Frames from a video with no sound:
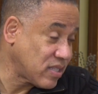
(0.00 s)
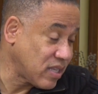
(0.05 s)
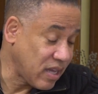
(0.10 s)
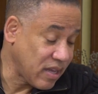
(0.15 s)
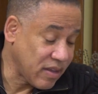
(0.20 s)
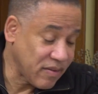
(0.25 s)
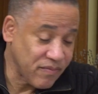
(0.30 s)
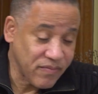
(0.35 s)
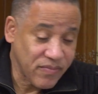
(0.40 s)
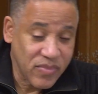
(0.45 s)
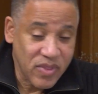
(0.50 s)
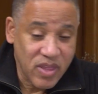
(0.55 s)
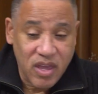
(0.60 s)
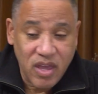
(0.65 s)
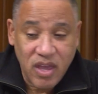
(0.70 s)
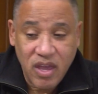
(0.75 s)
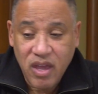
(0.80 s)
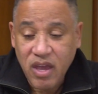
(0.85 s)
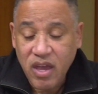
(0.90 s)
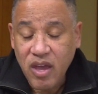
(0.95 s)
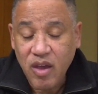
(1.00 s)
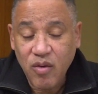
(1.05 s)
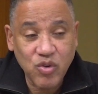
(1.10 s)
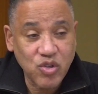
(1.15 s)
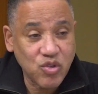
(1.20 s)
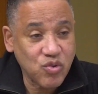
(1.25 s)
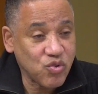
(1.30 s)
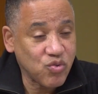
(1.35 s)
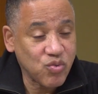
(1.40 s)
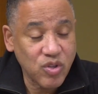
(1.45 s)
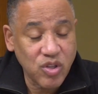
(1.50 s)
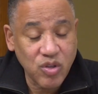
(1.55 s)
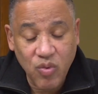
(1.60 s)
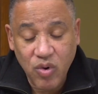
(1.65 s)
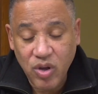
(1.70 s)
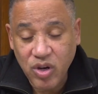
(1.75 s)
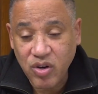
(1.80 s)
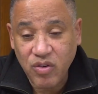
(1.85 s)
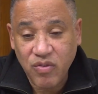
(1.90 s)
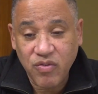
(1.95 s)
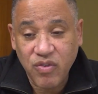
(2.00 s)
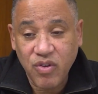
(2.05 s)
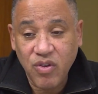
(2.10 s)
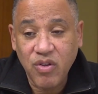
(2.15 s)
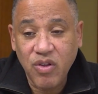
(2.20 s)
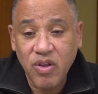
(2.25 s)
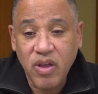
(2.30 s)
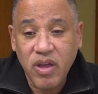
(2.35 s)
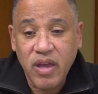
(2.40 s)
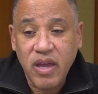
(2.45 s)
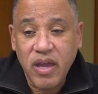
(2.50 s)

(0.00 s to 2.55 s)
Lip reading: day," which was really wonderful,